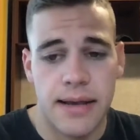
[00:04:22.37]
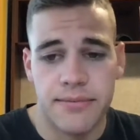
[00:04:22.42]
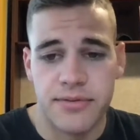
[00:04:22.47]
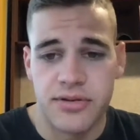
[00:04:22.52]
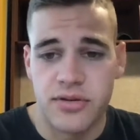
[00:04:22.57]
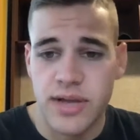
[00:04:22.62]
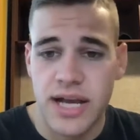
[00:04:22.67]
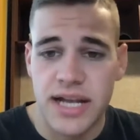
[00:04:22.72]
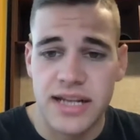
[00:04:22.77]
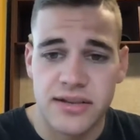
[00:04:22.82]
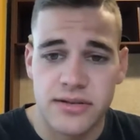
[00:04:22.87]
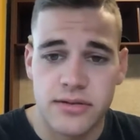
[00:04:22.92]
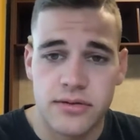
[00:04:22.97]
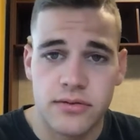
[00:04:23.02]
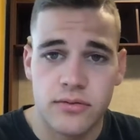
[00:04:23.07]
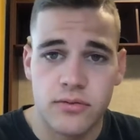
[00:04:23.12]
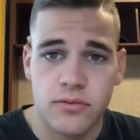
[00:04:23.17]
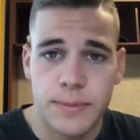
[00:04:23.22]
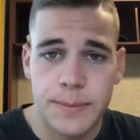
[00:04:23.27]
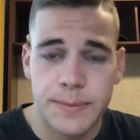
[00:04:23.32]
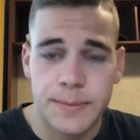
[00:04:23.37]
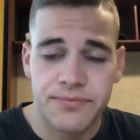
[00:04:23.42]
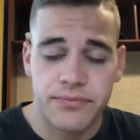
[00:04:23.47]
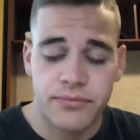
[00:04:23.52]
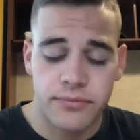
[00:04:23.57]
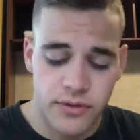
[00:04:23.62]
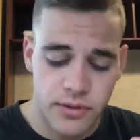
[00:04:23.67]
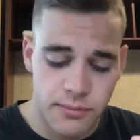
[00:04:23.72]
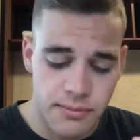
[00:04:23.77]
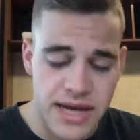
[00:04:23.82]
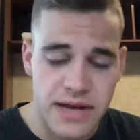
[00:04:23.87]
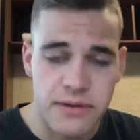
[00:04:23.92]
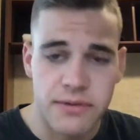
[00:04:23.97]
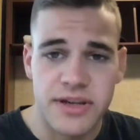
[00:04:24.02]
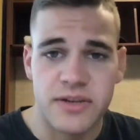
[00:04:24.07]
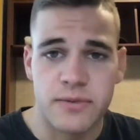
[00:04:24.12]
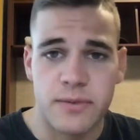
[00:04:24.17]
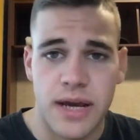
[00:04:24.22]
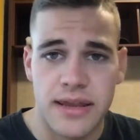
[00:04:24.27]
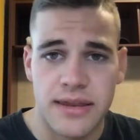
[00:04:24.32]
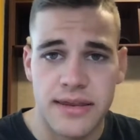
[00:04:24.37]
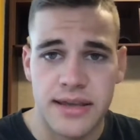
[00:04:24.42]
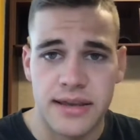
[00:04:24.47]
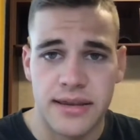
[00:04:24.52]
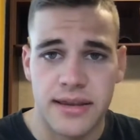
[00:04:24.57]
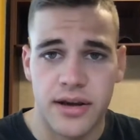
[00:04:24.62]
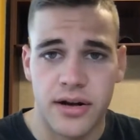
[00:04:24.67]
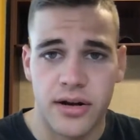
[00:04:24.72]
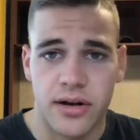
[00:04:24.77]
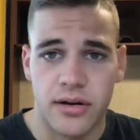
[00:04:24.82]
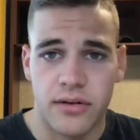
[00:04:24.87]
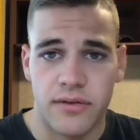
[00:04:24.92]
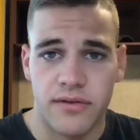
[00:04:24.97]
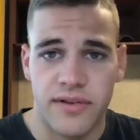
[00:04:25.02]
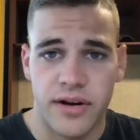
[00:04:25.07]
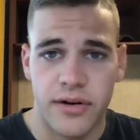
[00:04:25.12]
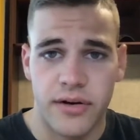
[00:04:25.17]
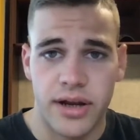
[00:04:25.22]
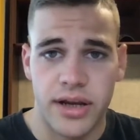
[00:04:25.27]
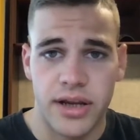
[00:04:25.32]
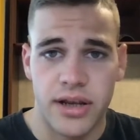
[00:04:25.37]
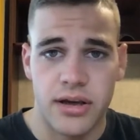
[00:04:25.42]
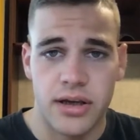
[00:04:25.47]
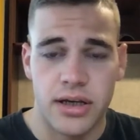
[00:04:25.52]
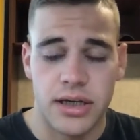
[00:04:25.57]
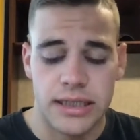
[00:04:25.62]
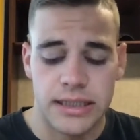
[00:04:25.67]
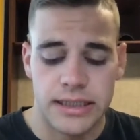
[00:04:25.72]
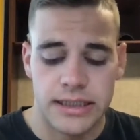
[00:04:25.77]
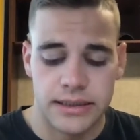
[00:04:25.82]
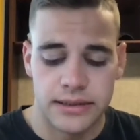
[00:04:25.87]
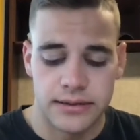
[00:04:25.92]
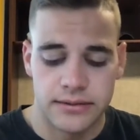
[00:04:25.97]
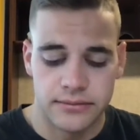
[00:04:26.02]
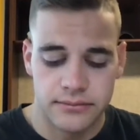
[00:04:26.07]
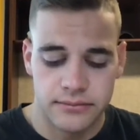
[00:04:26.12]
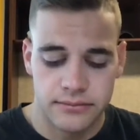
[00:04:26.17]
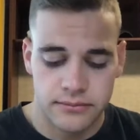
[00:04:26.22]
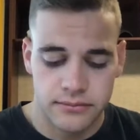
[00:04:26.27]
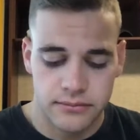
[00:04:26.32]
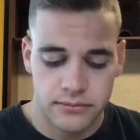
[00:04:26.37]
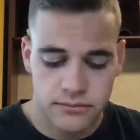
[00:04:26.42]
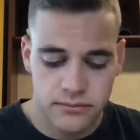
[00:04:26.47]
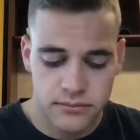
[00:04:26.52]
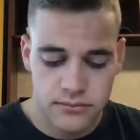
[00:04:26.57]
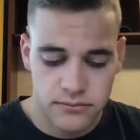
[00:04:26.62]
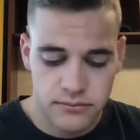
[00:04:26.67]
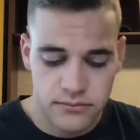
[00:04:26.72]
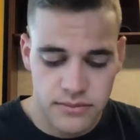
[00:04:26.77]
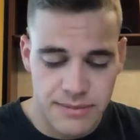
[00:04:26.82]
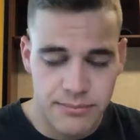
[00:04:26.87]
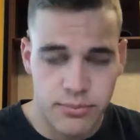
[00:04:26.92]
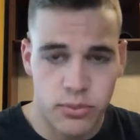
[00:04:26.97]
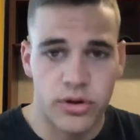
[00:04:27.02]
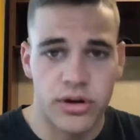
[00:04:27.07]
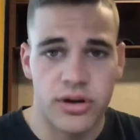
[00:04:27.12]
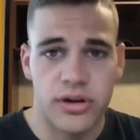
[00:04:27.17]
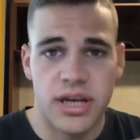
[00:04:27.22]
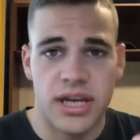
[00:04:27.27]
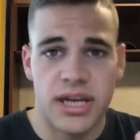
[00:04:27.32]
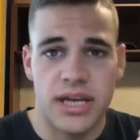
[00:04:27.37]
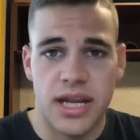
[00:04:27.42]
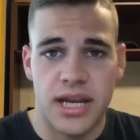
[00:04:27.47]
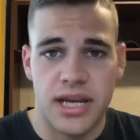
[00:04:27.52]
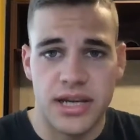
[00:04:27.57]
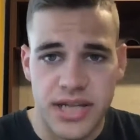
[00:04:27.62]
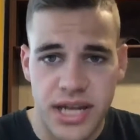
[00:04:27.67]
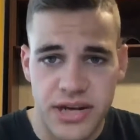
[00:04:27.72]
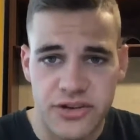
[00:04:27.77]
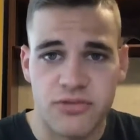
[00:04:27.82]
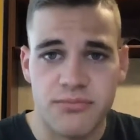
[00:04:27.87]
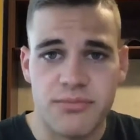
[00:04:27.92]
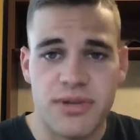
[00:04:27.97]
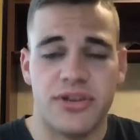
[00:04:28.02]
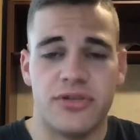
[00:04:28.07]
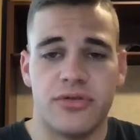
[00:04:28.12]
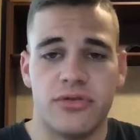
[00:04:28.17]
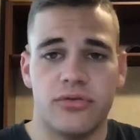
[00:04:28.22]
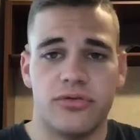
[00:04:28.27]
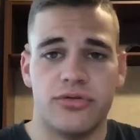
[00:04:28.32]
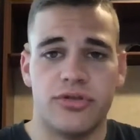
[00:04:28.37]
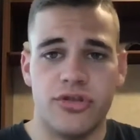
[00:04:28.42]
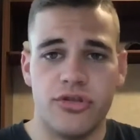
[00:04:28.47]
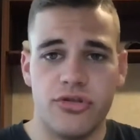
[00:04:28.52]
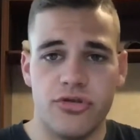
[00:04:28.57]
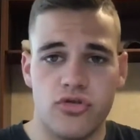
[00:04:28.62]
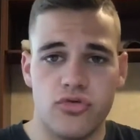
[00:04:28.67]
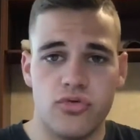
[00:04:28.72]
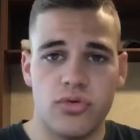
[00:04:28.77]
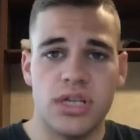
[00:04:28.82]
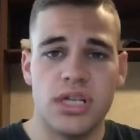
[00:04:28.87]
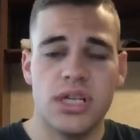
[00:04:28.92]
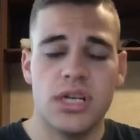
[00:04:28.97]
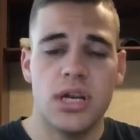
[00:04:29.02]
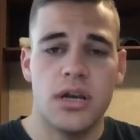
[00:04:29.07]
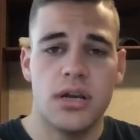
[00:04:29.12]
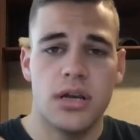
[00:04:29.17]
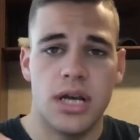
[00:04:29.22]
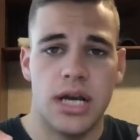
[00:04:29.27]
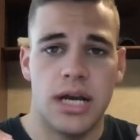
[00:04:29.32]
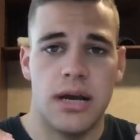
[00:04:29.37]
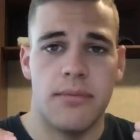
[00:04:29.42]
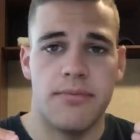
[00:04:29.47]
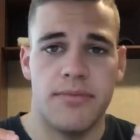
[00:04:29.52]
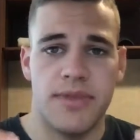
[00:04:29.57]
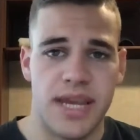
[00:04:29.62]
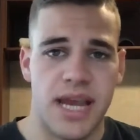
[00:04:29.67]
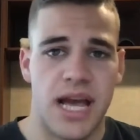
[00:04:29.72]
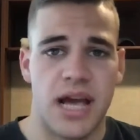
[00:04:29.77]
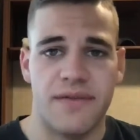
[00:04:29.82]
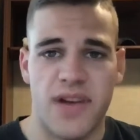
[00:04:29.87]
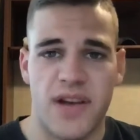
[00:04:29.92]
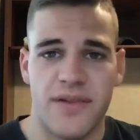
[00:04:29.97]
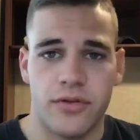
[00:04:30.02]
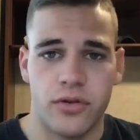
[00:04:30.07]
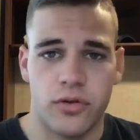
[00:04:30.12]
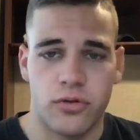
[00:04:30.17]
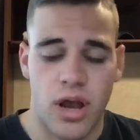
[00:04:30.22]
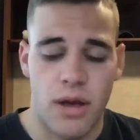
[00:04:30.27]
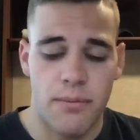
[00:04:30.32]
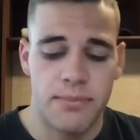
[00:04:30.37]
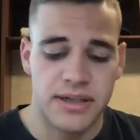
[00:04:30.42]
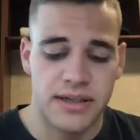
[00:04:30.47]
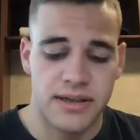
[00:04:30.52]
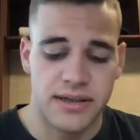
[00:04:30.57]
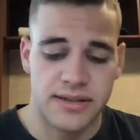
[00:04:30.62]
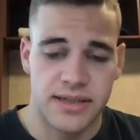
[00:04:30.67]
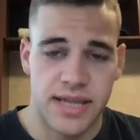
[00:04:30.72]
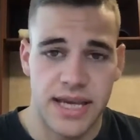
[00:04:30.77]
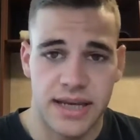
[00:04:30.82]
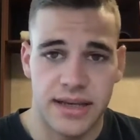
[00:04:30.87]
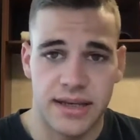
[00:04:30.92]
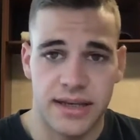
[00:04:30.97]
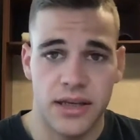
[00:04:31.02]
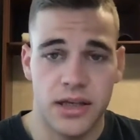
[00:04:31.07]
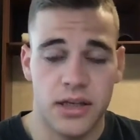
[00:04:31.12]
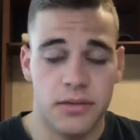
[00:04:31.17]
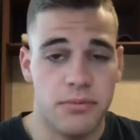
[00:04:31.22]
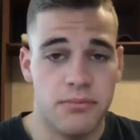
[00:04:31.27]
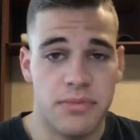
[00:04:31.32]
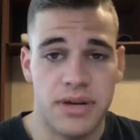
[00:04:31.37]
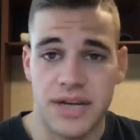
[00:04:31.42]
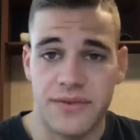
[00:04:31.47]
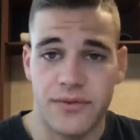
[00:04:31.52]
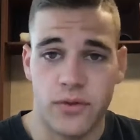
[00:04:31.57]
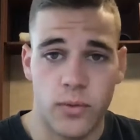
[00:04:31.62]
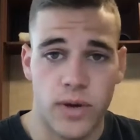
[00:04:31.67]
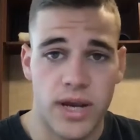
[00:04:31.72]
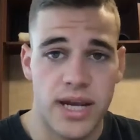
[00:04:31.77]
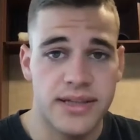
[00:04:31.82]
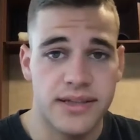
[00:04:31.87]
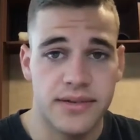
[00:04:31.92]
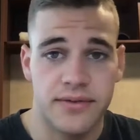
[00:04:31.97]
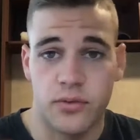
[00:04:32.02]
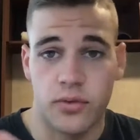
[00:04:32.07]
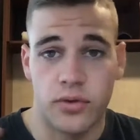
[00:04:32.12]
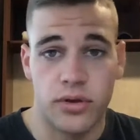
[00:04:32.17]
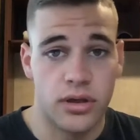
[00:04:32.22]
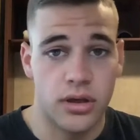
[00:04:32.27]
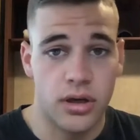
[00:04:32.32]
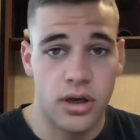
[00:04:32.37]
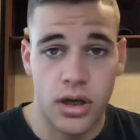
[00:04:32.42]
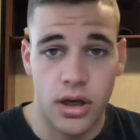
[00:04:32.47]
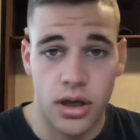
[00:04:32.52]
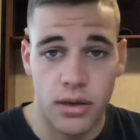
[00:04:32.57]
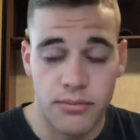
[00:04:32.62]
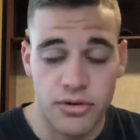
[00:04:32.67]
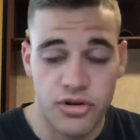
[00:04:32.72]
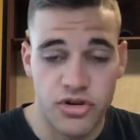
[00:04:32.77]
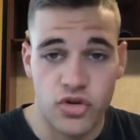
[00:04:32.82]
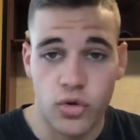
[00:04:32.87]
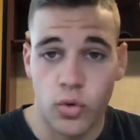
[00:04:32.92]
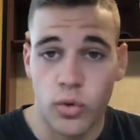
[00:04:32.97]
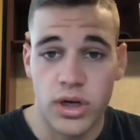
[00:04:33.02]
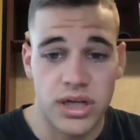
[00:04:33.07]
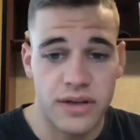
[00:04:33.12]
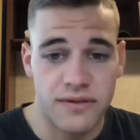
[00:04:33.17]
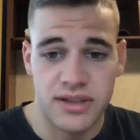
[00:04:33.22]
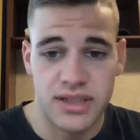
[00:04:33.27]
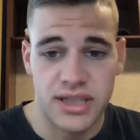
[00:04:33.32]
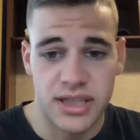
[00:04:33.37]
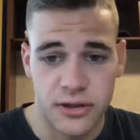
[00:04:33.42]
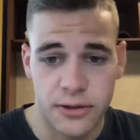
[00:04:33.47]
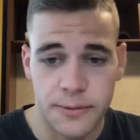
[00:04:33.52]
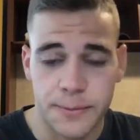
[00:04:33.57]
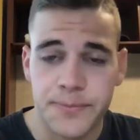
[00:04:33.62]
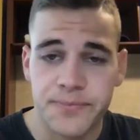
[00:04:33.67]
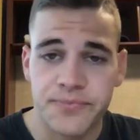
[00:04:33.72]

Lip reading: So that's the main reason why I think they're very important and detrimental to the alfalfa crop, because they can kill them in many different ways and for the majority of the year.